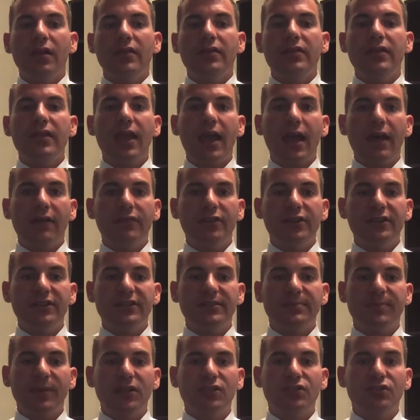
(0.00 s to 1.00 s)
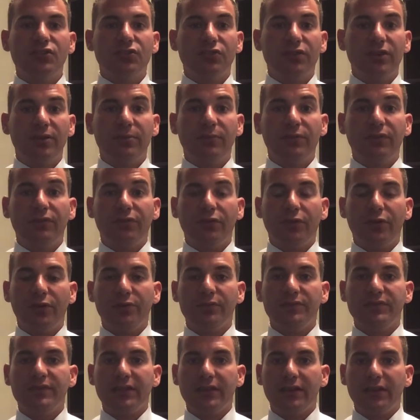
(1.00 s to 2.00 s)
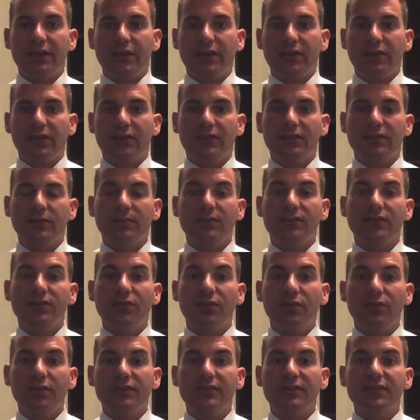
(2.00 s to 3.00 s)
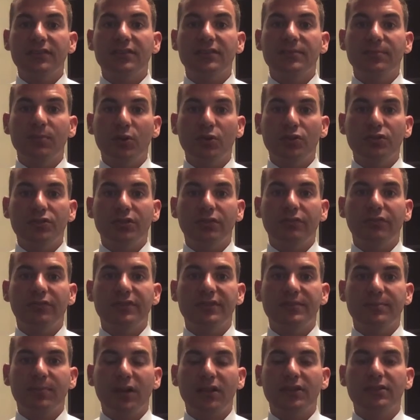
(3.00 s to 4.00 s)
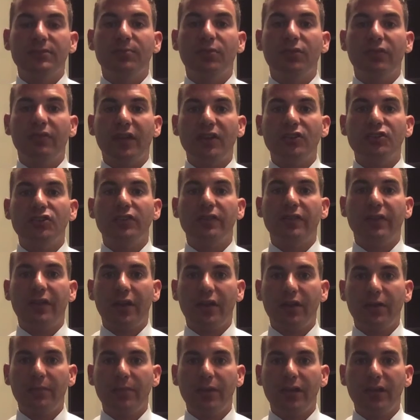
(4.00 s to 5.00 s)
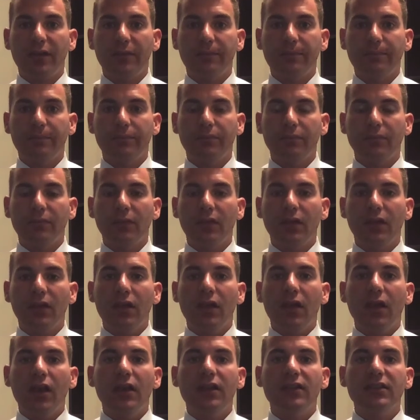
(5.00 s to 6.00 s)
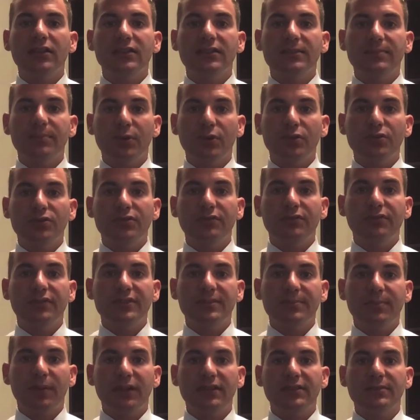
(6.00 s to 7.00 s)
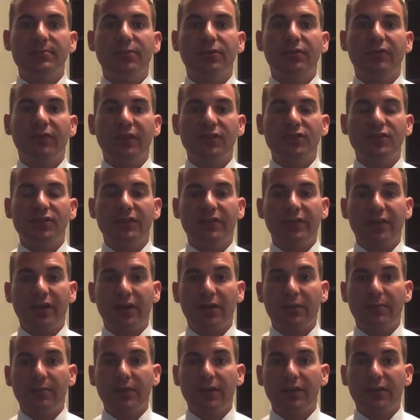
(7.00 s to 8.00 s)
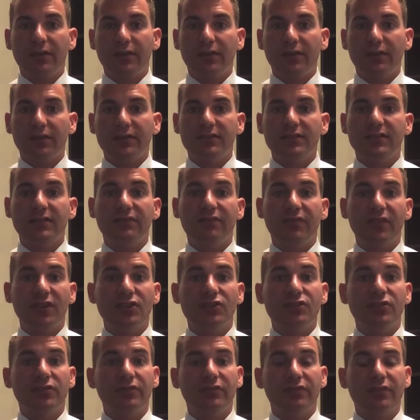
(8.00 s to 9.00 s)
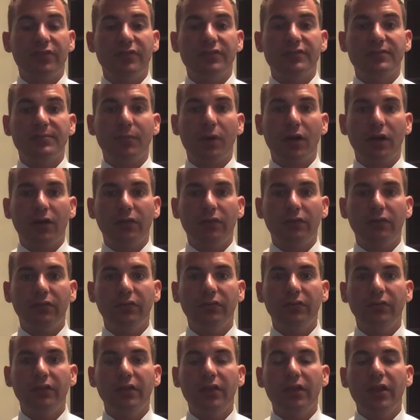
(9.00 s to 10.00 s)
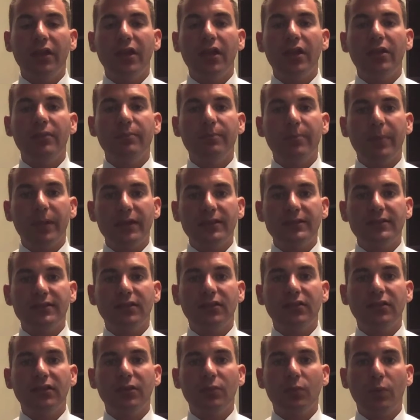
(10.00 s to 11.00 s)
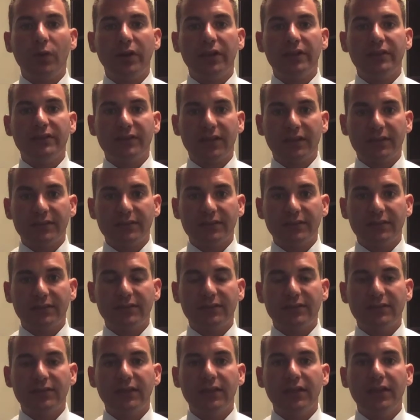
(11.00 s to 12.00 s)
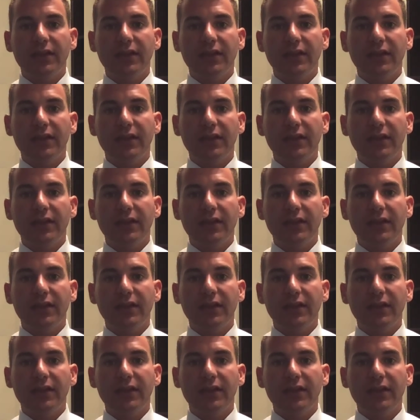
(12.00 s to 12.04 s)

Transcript: The evidence based treatment for OCD is what's known as exposure and response prevention therapy. And exposure and response prevention therapy is a face your fears model. And basically, what it does is